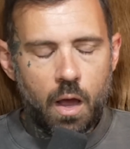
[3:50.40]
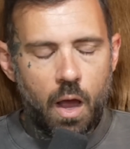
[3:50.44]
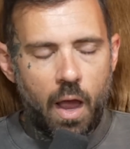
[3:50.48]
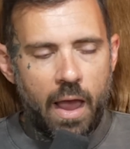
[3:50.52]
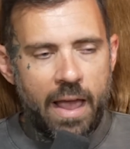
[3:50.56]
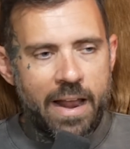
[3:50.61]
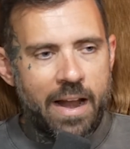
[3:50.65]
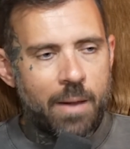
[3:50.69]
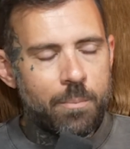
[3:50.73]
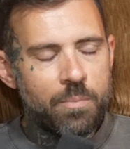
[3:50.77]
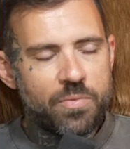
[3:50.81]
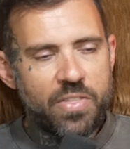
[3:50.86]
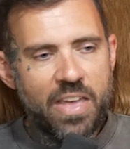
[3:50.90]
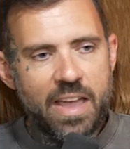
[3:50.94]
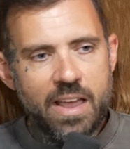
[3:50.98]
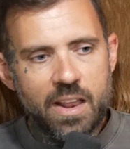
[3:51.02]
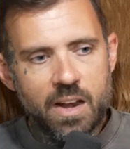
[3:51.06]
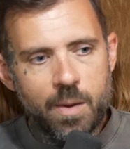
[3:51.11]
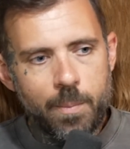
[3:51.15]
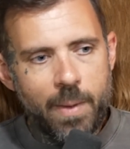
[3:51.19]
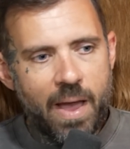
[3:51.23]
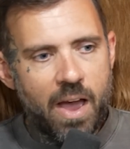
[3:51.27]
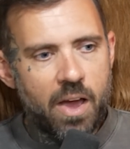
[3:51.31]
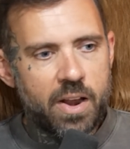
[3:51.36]
And I'm
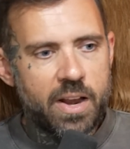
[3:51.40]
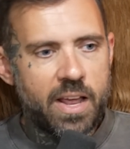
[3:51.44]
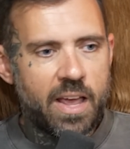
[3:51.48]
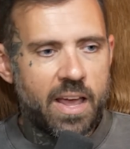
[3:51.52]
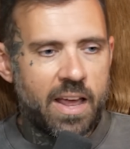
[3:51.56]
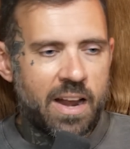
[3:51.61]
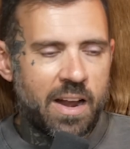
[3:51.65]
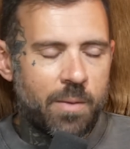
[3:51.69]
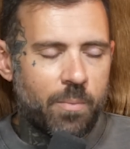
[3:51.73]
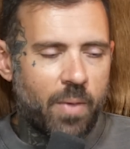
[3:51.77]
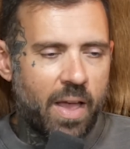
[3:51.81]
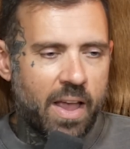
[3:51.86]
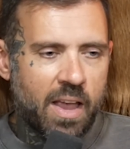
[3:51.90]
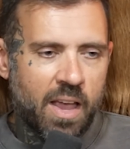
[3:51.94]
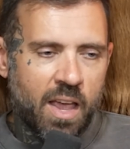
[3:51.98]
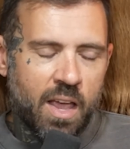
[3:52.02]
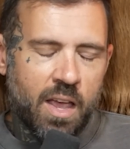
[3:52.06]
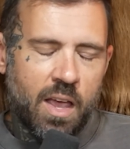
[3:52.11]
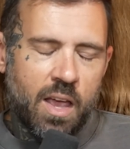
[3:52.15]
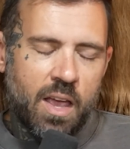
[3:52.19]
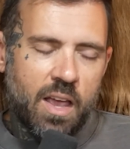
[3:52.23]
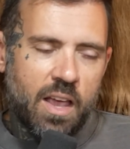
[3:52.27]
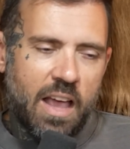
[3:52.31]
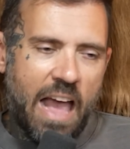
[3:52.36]
thinking about it, and I'm like,
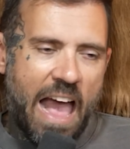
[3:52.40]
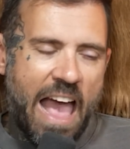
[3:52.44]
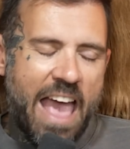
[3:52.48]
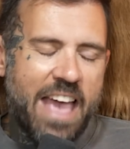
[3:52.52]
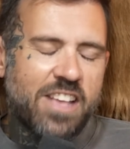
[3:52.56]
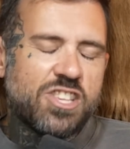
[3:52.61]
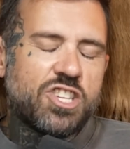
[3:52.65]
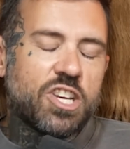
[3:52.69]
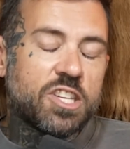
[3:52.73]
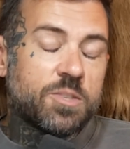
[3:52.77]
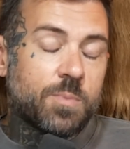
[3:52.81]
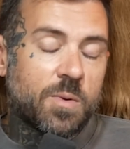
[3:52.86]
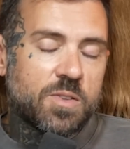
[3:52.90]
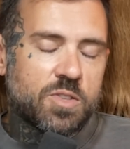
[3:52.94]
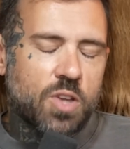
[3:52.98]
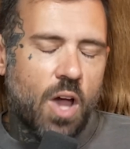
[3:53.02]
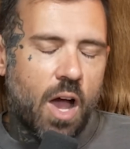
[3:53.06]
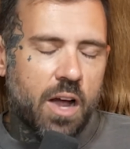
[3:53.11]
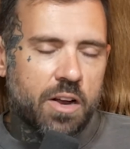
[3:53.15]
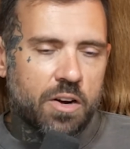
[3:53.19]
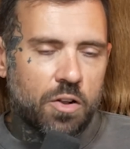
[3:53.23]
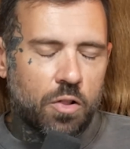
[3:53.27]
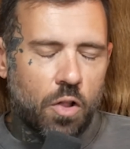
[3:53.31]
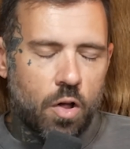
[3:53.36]
I had just been
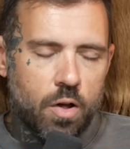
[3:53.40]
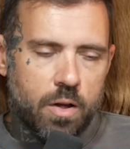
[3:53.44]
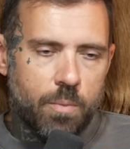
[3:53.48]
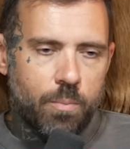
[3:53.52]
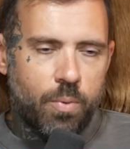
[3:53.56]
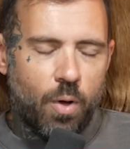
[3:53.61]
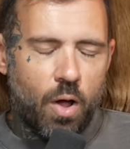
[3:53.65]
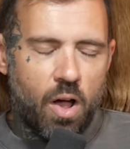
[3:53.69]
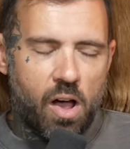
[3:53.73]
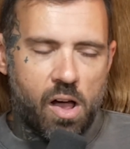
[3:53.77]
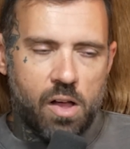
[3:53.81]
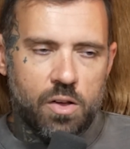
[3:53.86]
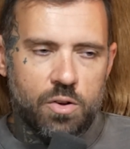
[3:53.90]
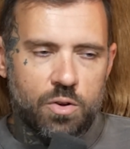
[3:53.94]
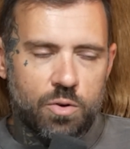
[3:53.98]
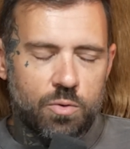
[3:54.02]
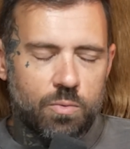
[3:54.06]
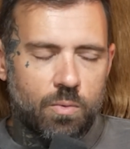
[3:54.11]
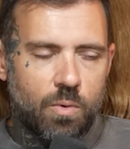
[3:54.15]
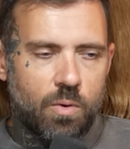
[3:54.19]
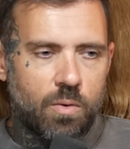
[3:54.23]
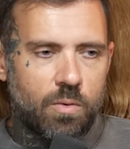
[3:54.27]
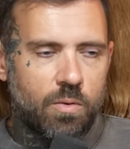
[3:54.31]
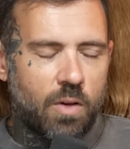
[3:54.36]
talking to Logan Paul,
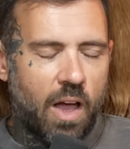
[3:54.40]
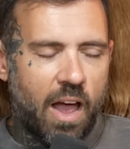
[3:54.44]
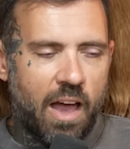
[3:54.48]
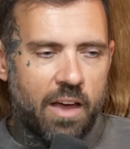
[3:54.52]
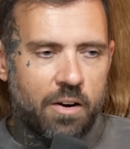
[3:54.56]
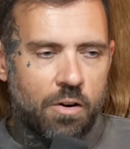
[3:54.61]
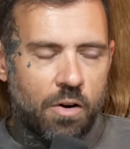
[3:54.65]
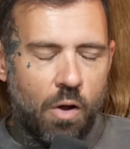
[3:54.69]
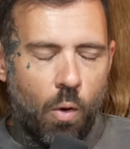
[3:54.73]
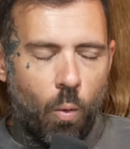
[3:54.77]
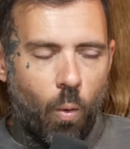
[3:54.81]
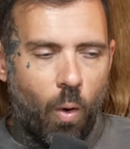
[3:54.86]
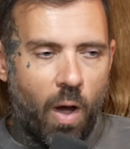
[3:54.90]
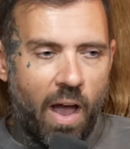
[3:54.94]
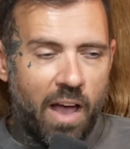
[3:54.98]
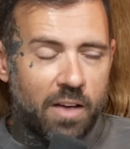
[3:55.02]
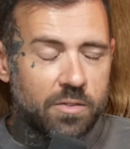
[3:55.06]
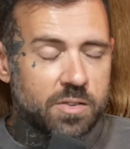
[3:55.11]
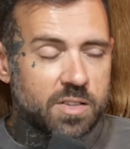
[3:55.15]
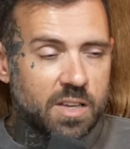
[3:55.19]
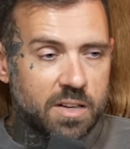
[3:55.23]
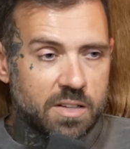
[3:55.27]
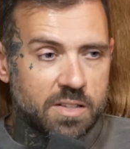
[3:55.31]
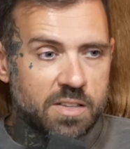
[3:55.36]
who I don't know why
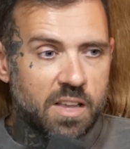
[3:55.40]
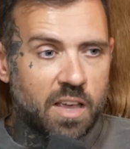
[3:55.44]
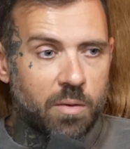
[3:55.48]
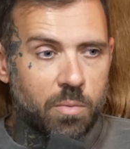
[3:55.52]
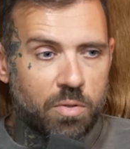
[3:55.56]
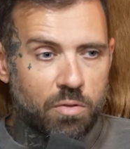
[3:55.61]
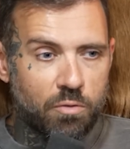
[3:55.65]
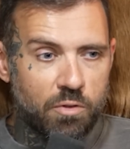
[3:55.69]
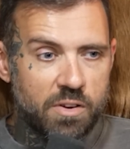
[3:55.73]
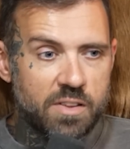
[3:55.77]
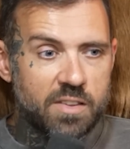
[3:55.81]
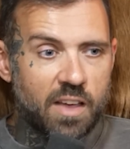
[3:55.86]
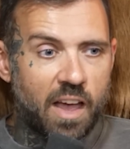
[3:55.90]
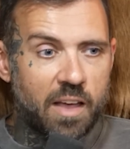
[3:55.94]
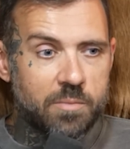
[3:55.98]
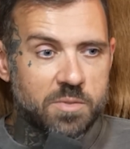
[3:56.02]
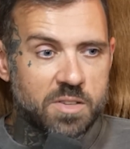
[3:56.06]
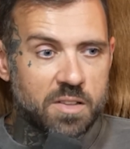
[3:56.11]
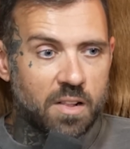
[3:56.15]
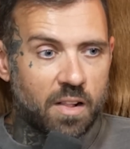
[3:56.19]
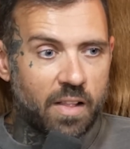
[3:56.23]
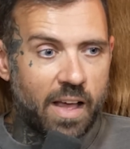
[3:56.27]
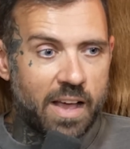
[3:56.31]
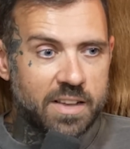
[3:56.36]
I've said his name three
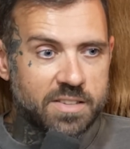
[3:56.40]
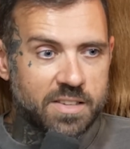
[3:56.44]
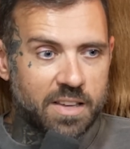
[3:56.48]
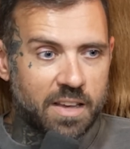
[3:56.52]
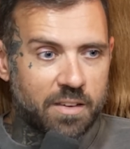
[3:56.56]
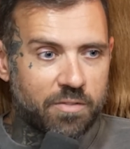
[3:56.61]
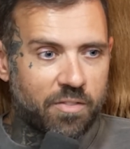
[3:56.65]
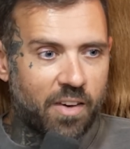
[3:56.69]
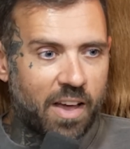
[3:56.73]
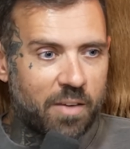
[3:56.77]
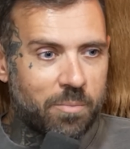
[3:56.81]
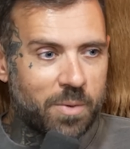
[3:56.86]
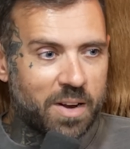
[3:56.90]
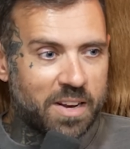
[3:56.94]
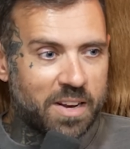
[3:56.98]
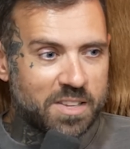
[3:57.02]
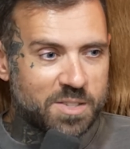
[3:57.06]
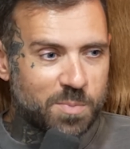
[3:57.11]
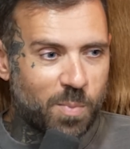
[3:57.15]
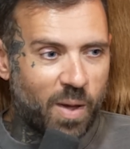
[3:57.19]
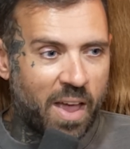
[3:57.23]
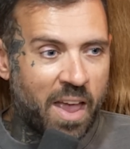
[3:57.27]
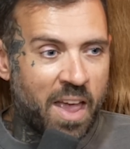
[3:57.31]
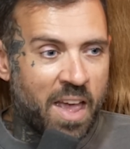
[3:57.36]
times in the last like five
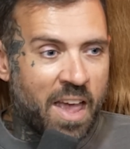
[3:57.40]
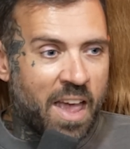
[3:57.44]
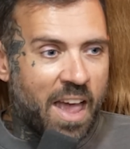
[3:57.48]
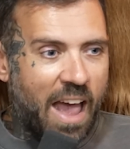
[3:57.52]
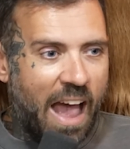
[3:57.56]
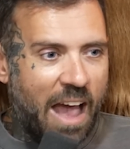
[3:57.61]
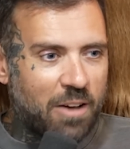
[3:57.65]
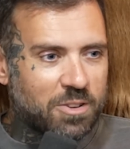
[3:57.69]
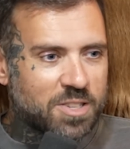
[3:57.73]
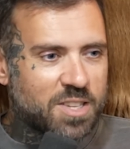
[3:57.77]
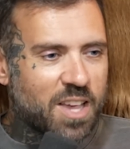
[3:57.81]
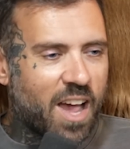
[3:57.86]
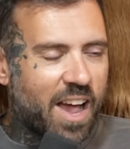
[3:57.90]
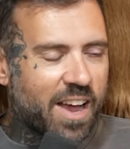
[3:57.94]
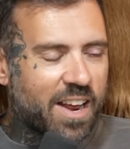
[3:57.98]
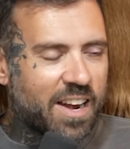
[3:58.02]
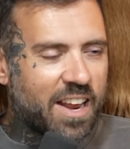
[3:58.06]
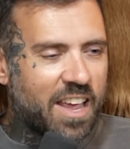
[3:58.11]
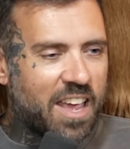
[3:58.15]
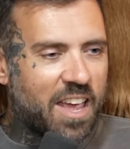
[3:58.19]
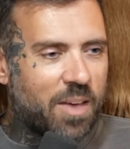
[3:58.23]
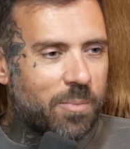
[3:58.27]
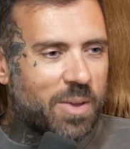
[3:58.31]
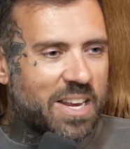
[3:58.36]
minutes, but I was talking
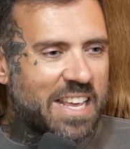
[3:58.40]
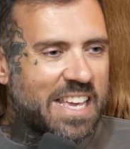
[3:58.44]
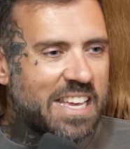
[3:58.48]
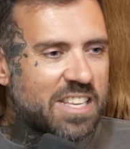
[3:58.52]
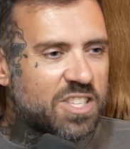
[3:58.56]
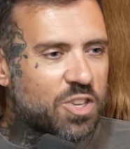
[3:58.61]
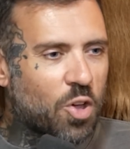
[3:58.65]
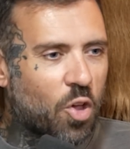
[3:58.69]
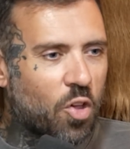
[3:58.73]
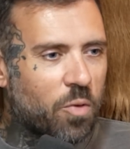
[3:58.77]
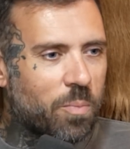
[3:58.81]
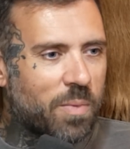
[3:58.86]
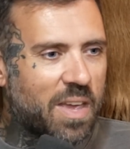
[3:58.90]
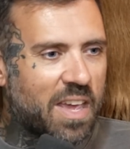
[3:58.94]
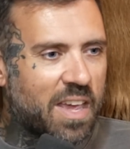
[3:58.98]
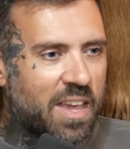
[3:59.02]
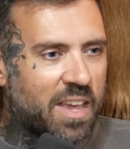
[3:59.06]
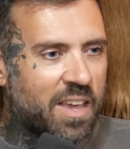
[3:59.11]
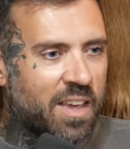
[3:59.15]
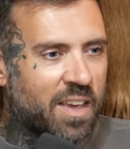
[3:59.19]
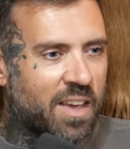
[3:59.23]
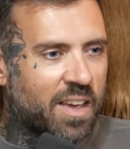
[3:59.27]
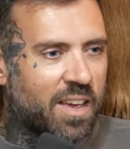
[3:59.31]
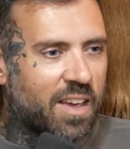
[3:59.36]
to him and he told
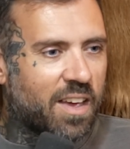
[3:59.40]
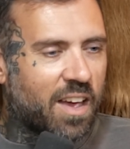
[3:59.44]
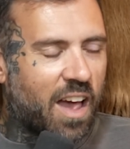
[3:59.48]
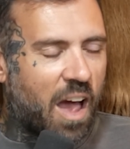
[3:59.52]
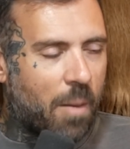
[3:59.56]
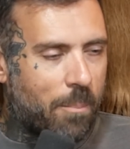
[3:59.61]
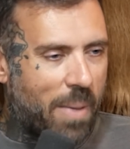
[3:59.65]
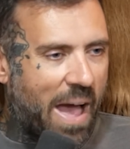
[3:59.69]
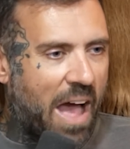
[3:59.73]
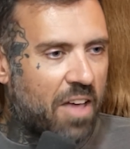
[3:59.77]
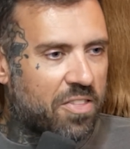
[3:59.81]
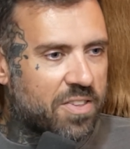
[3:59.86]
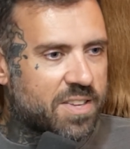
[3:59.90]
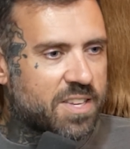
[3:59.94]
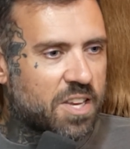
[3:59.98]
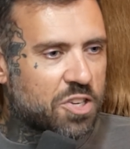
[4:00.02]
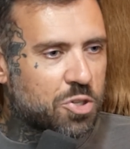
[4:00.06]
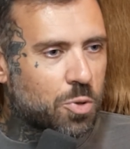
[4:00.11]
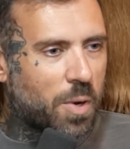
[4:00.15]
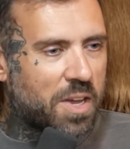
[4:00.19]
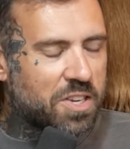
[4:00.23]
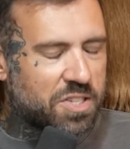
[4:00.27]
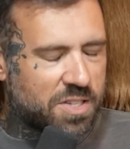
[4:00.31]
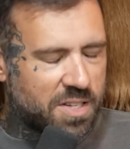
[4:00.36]
me about the
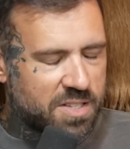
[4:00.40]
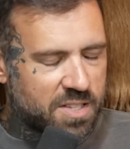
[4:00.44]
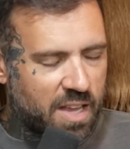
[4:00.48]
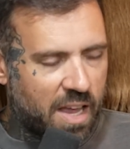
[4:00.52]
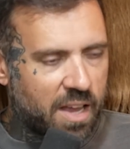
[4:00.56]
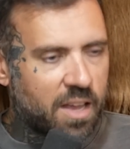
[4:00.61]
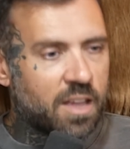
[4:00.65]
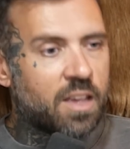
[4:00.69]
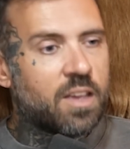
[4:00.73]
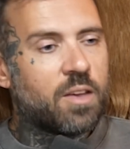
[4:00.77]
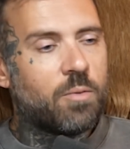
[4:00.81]
situation. He's like,